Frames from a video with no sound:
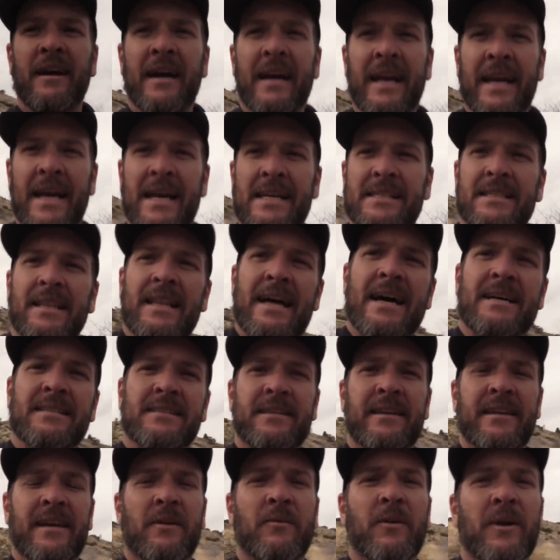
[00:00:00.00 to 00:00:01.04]
right, guys, last
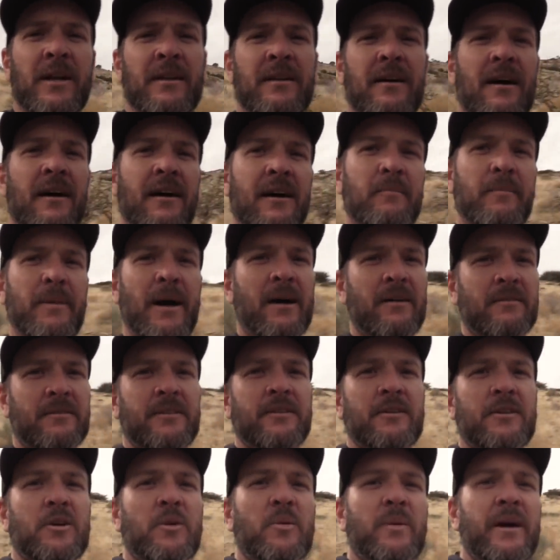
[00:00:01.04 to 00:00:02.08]
thing I want to talk about
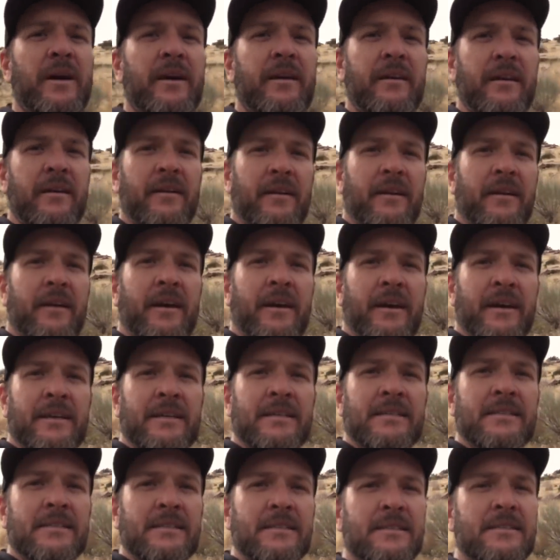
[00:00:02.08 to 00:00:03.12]
real quick
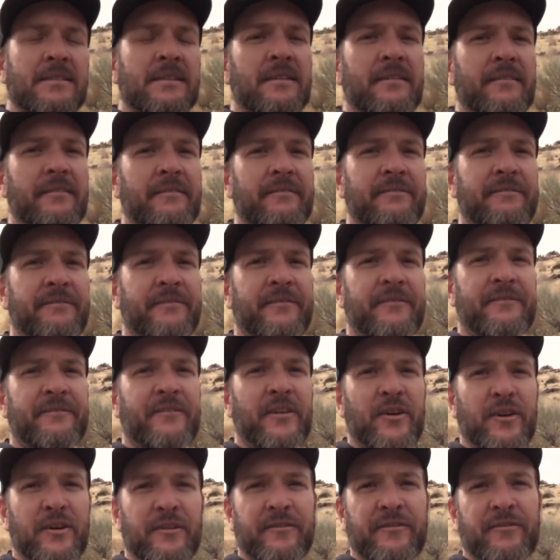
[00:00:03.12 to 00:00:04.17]
is
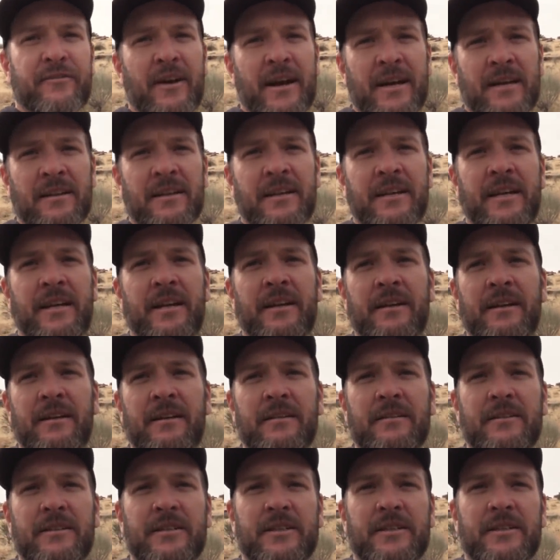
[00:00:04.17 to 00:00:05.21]
fur-friendly
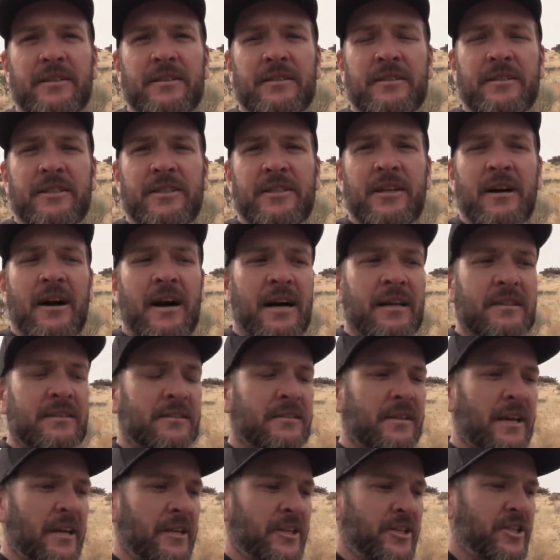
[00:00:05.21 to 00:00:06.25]

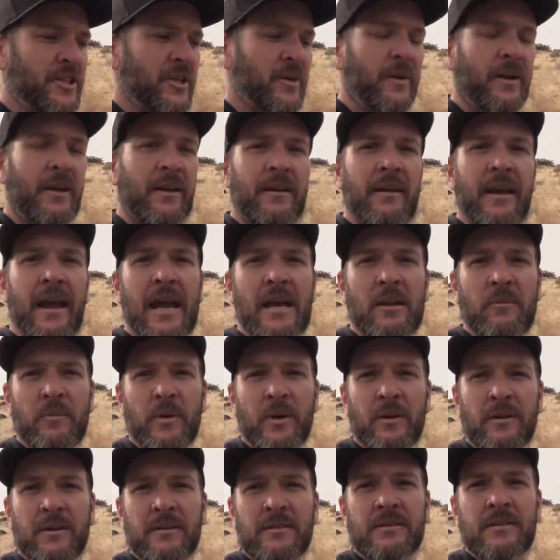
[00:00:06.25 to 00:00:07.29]
shots and shooting and
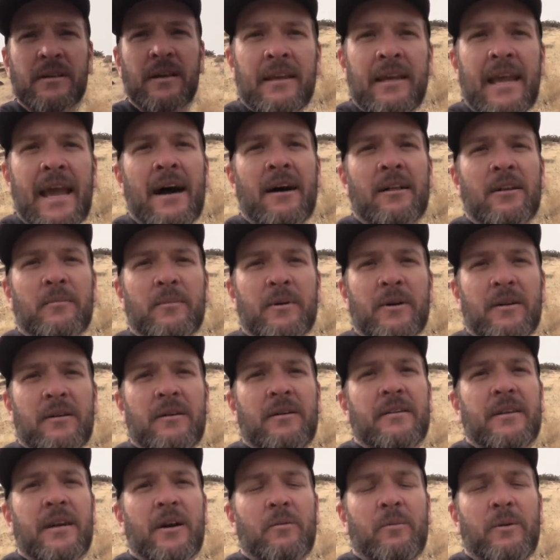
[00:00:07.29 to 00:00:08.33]
bullets.
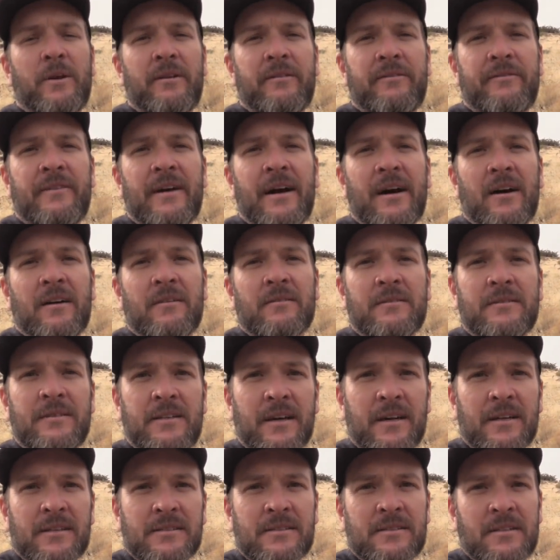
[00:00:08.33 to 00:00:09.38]
Caliber that we found
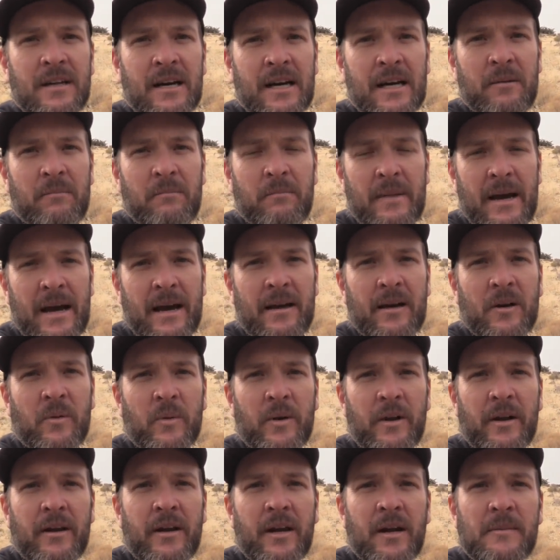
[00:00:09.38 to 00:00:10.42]
does not matter
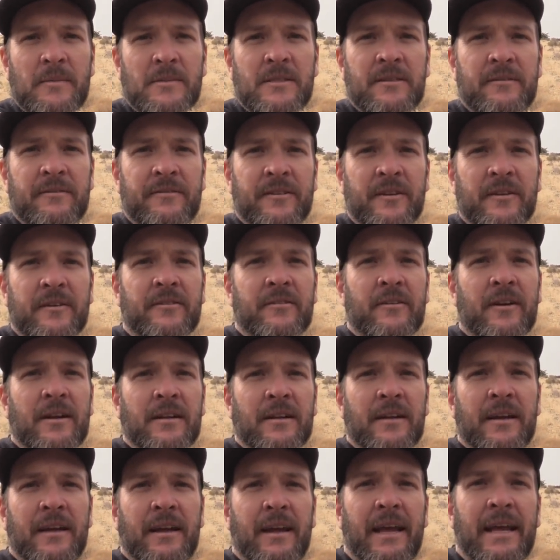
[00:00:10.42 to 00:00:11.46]
when it comes to
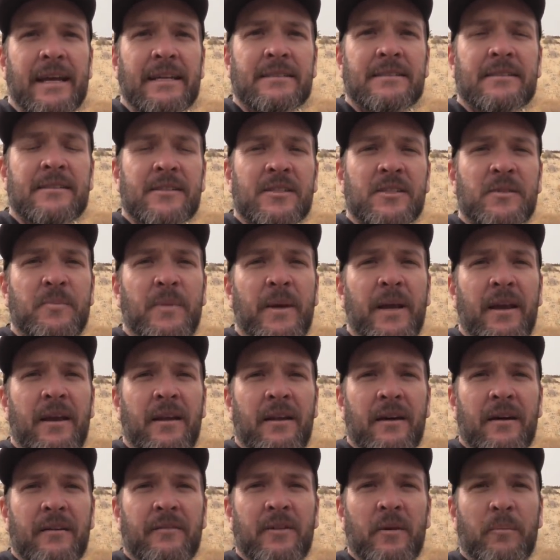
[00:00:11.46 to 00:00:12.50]
fur-friendly. It's the speed
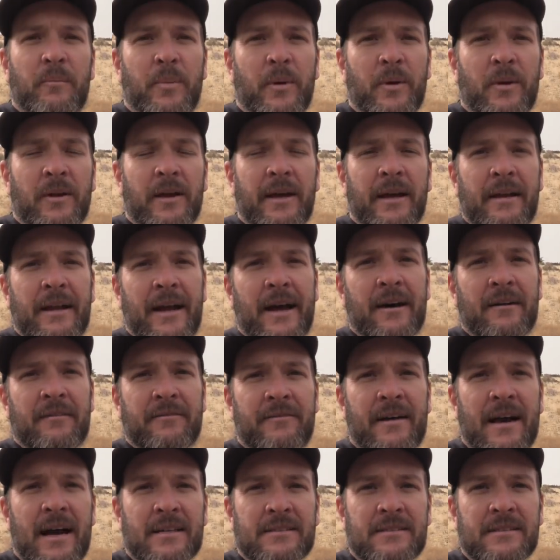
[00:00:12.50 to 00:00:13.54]
of the bullet and how
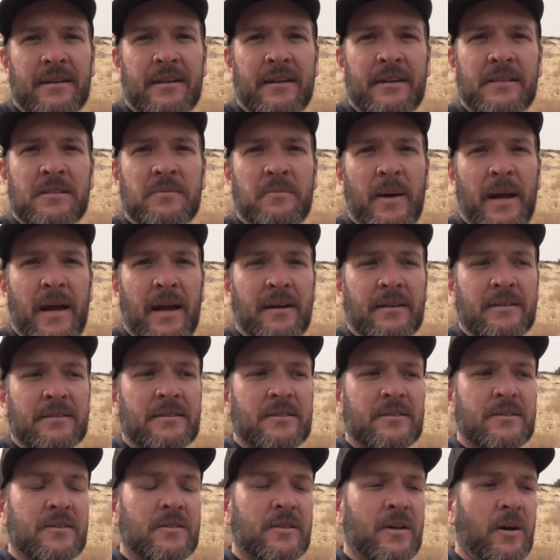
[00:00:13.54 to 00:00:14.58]
fast it
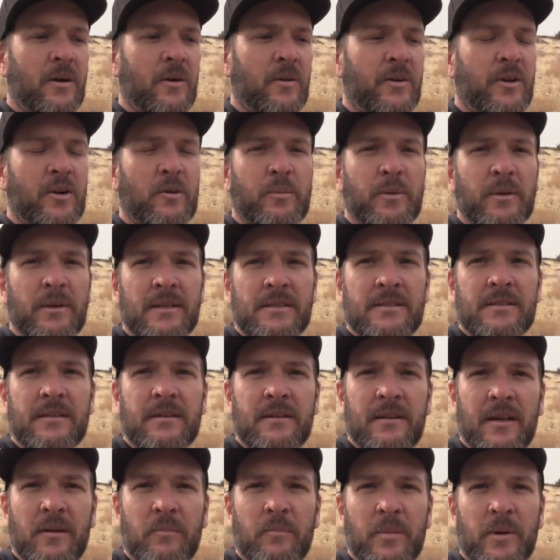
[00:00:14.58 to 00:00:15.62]
expands. So your
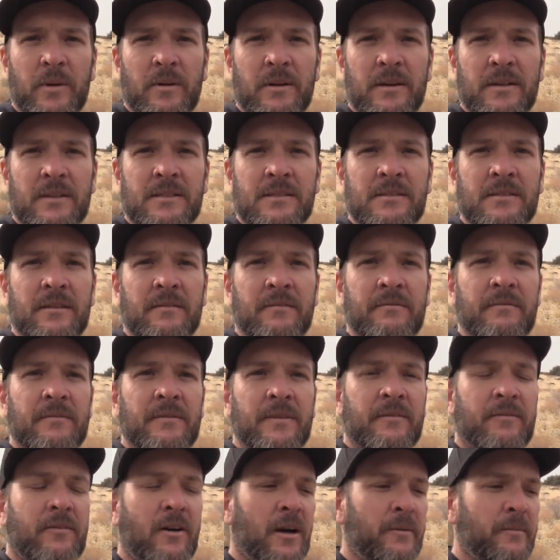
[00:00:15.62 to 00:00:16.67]
ballistic tip bullets, the
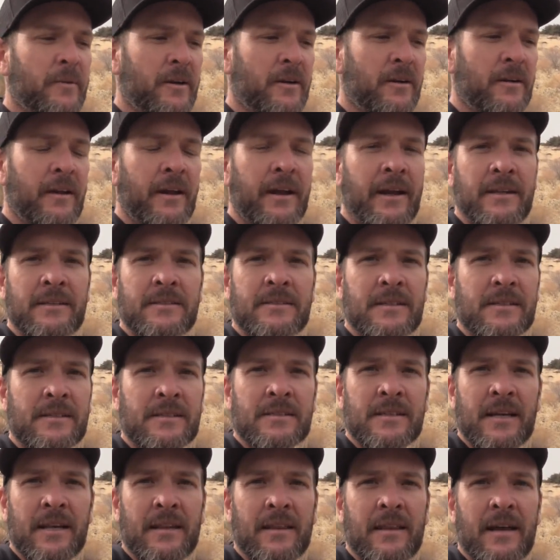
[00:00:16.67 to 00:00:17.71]
varmint grenades,
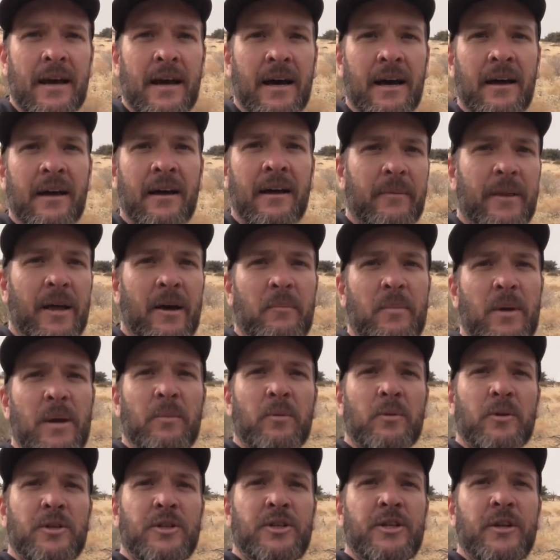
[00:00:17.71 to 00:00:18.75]
things like that
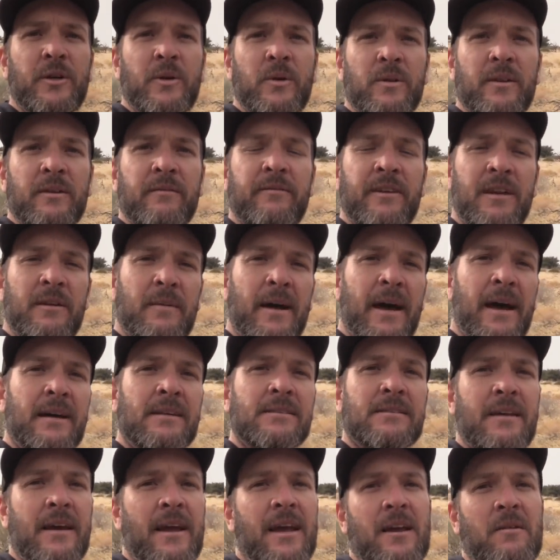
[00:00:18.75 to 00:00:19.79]
people shoot, the
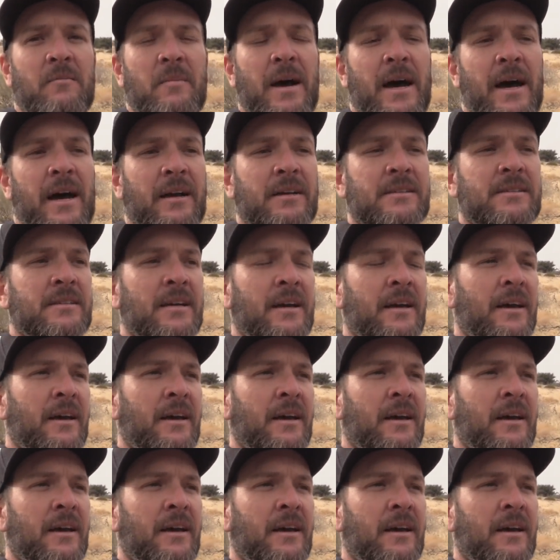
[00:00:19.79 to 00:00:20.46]
VMAX, the AMAX,